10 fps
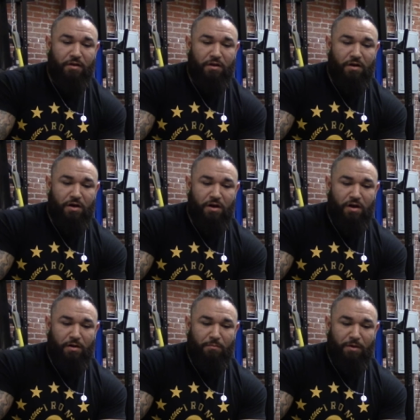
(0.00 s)

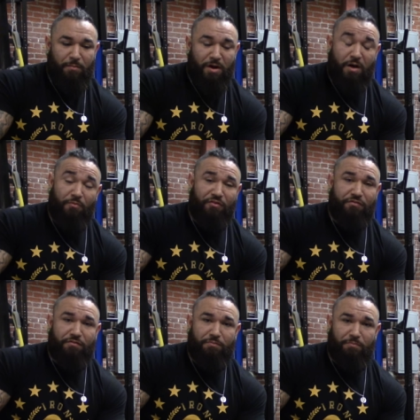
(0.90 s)
Uh, my mom was
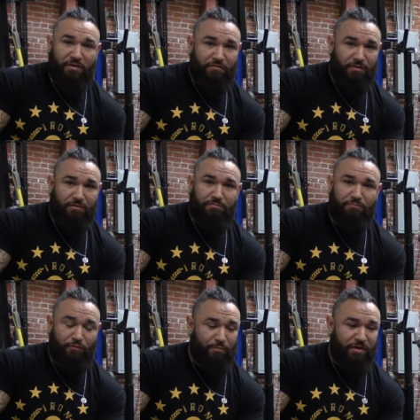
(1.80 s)
Mexican,
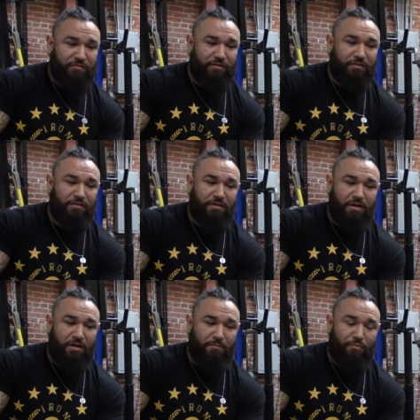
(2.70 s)
full Mexican,
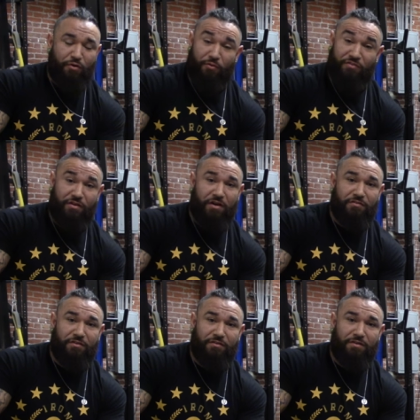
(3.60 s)
uh, born and raised in Oxnard.